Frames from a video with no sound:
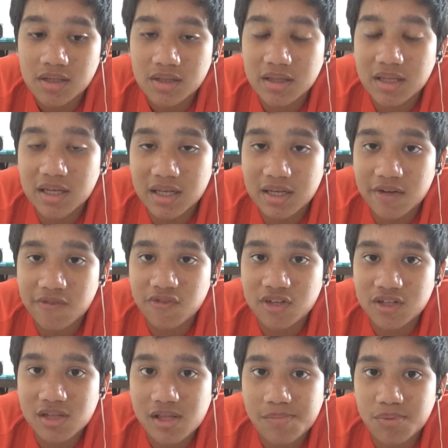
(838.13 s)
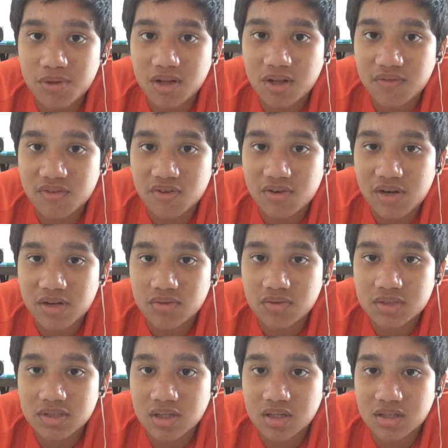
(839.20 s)
They can definitely pull off the right
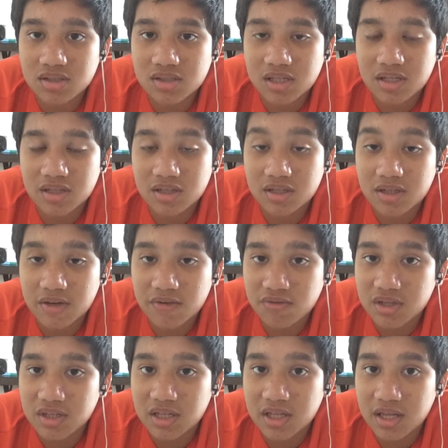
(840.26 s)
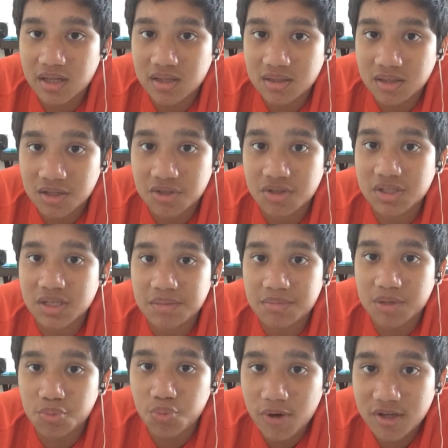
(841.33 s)
results, and they're definitely another team
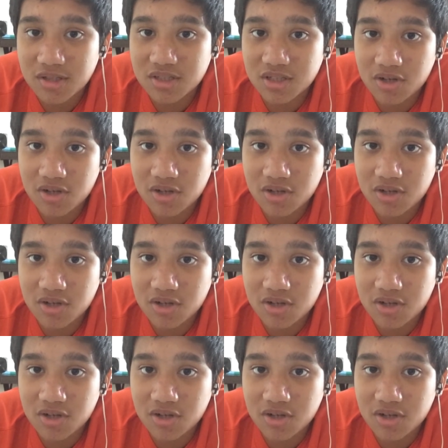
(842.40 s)
that wears their